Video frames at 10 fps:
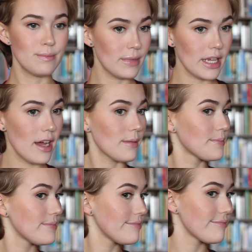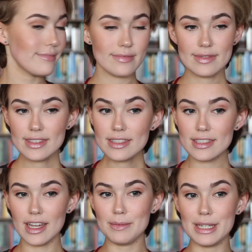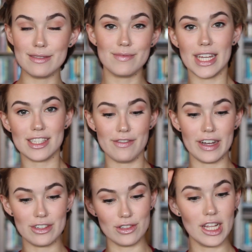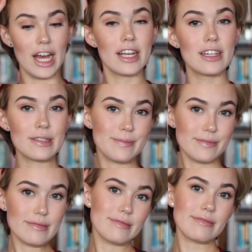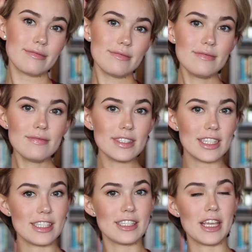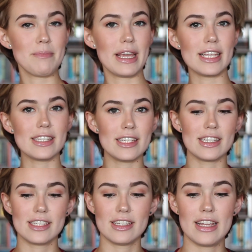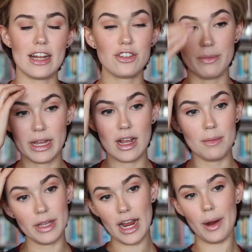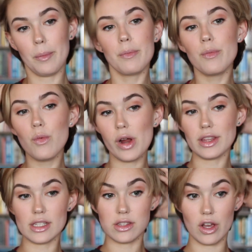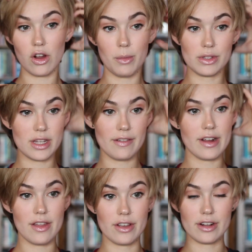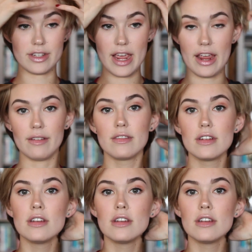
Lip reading: But yeah, I mean, that's the final look. This is like my easiest natural makeup. Like I wear this look almost every other day.